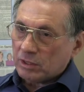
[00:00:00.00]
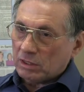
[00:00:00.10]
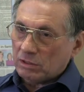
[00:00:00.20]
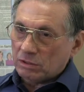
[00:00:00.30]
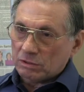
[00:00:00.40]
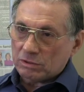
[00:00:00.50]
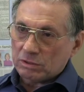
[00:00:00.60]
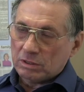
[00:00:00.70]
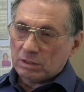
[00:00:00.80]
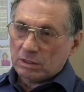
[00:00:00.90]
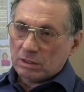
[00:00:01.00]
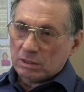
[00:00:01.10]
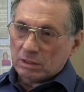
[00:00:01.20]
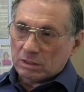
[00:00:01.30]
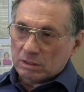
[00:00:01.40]
and not
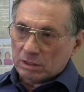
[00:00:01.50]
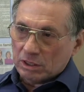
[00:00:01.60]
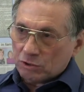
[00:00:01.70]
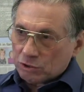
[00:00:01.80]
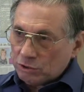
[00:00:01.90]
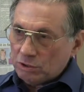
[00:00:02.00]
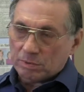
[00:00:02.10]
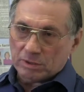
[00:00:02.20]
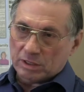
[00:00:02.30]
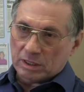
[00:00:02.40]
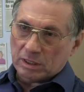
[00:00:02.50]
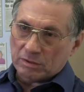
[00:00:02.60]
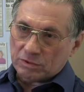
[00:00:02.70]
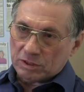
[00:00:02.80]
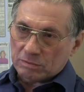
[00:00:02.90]
intrude upon that
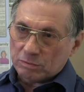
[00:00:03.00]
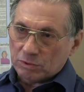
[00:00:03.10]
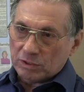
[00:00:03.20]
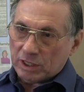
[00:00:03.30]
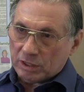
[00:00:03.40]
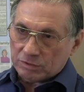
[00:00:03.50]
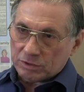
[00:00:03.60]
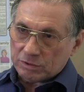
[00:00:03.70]
lifestyle more than they have